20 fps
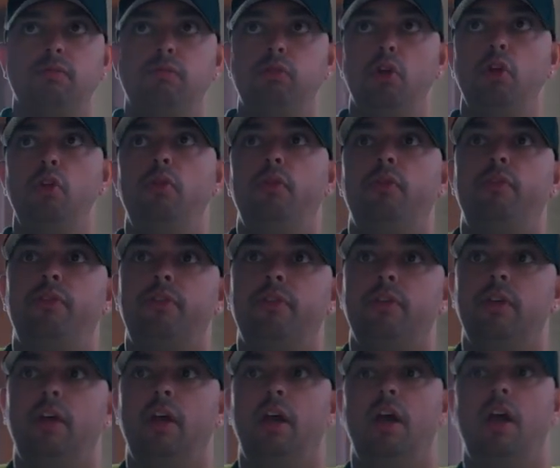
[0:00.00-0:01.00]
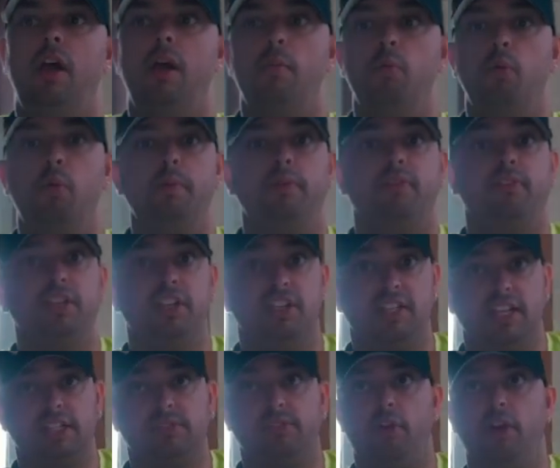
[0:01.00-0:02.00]
roof will be finished
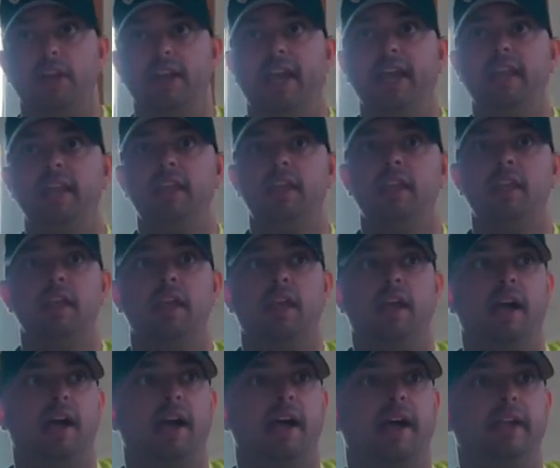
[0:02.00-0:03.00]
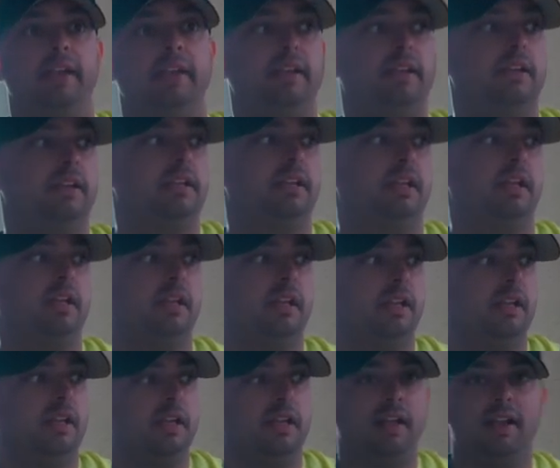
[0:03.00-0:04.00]
next Friday, and
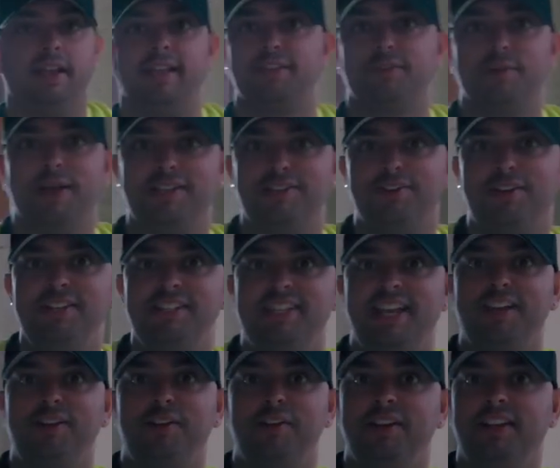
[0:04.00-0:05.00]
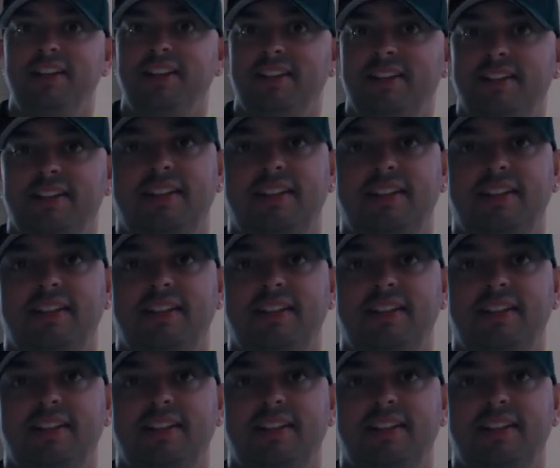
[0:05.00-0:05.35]
let's go outside and take a look at it.